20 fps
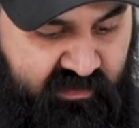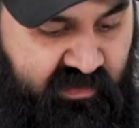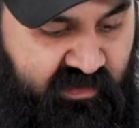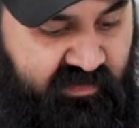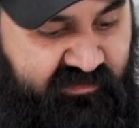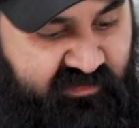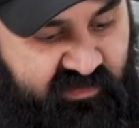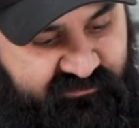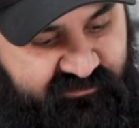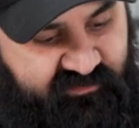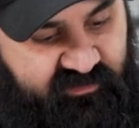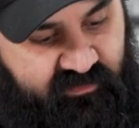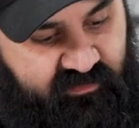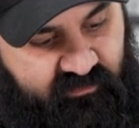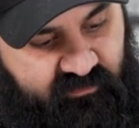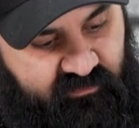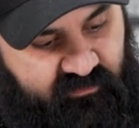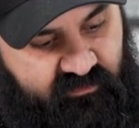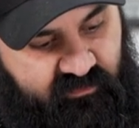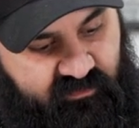And that's it.
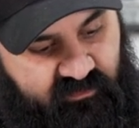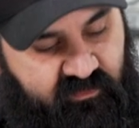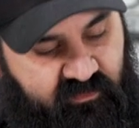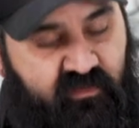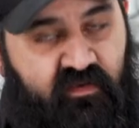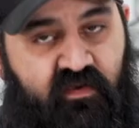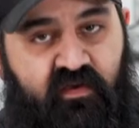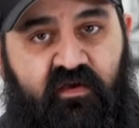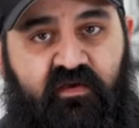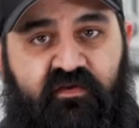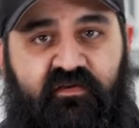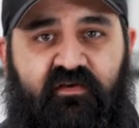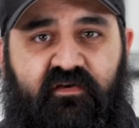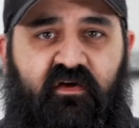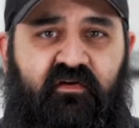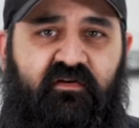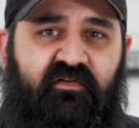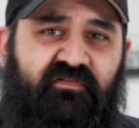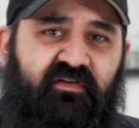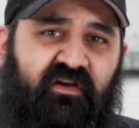Your
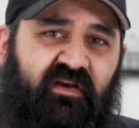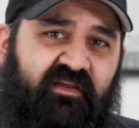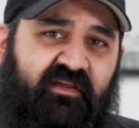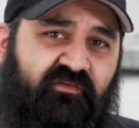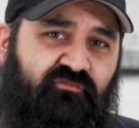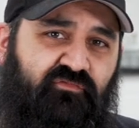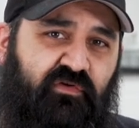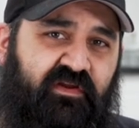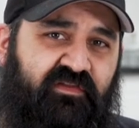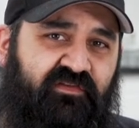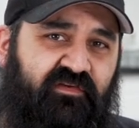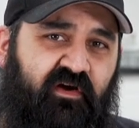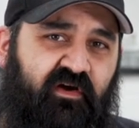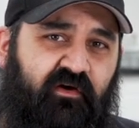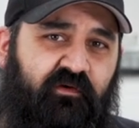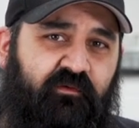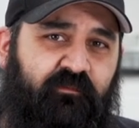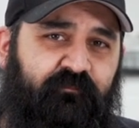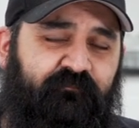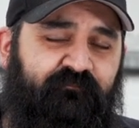gun is clean and ready to
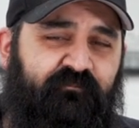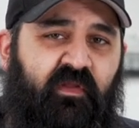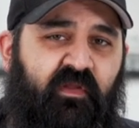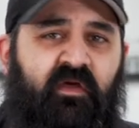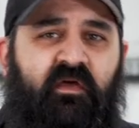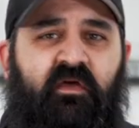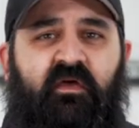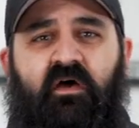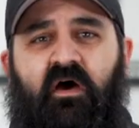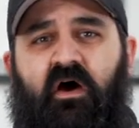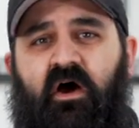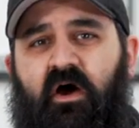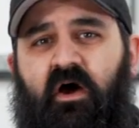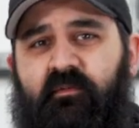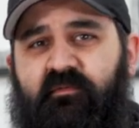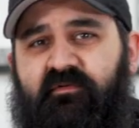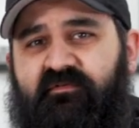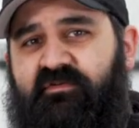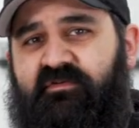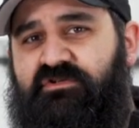go. I
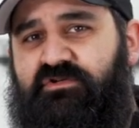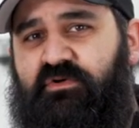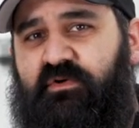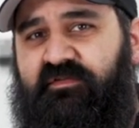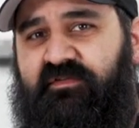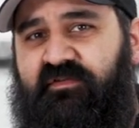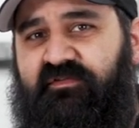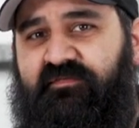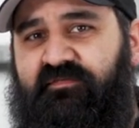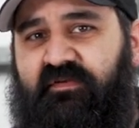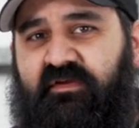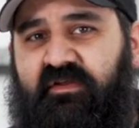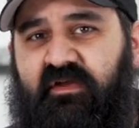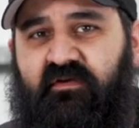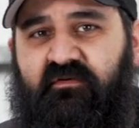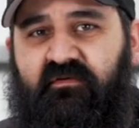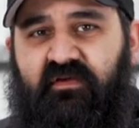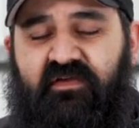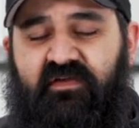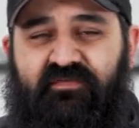hope you've enjoyed this
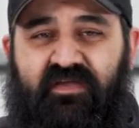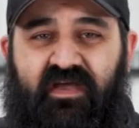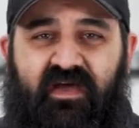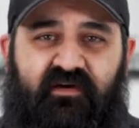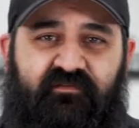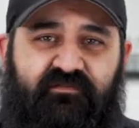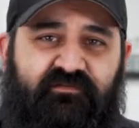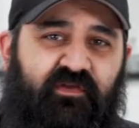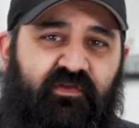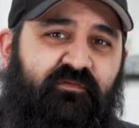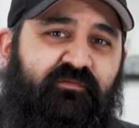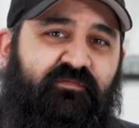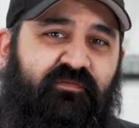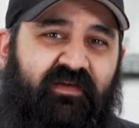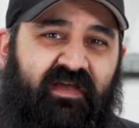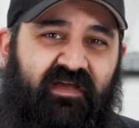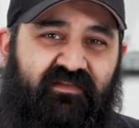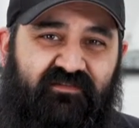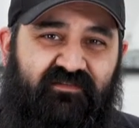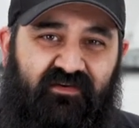video. If you have, don't
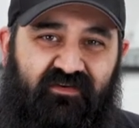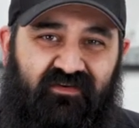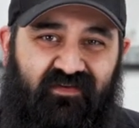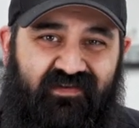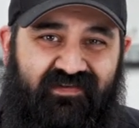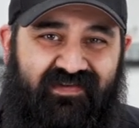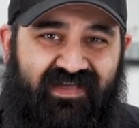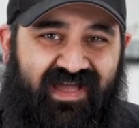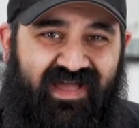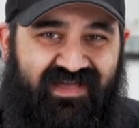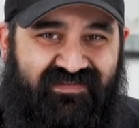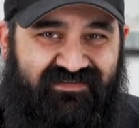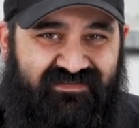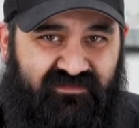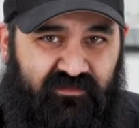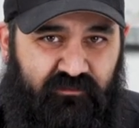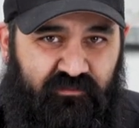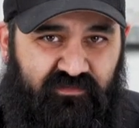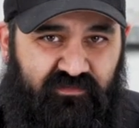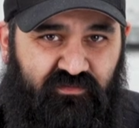forget to like and
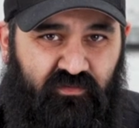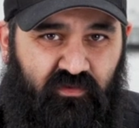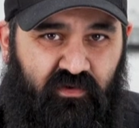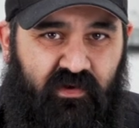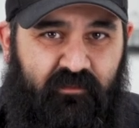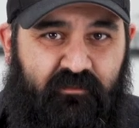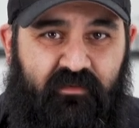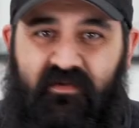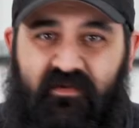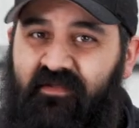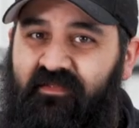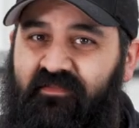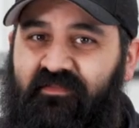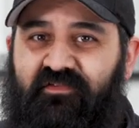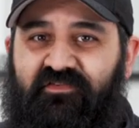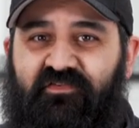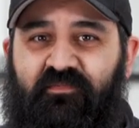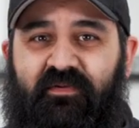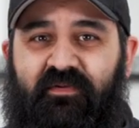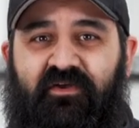subscribe.
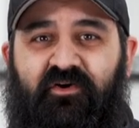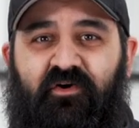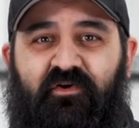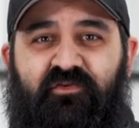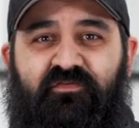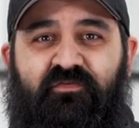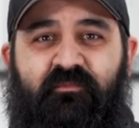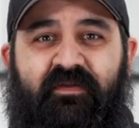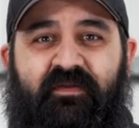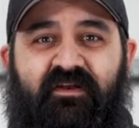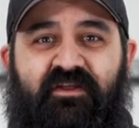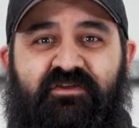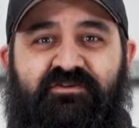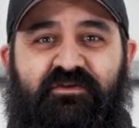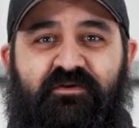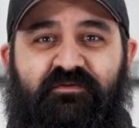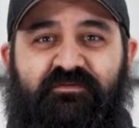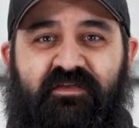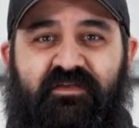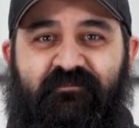This has been Connors from English
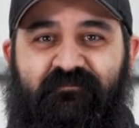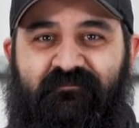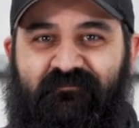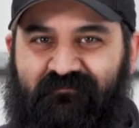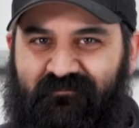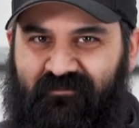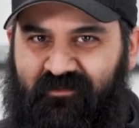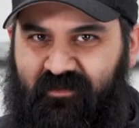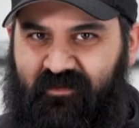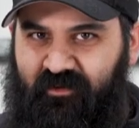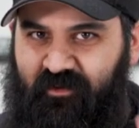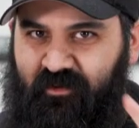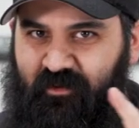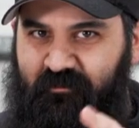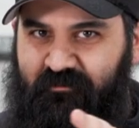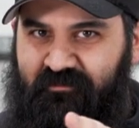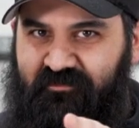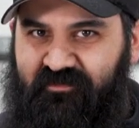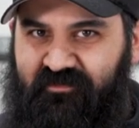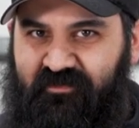Shooting. I
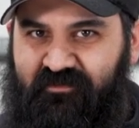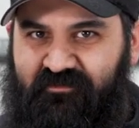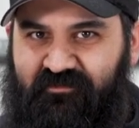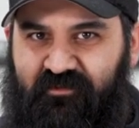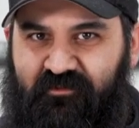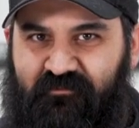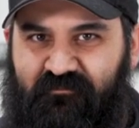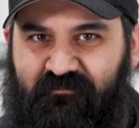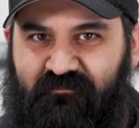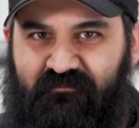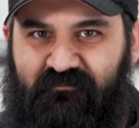hope to see you soon.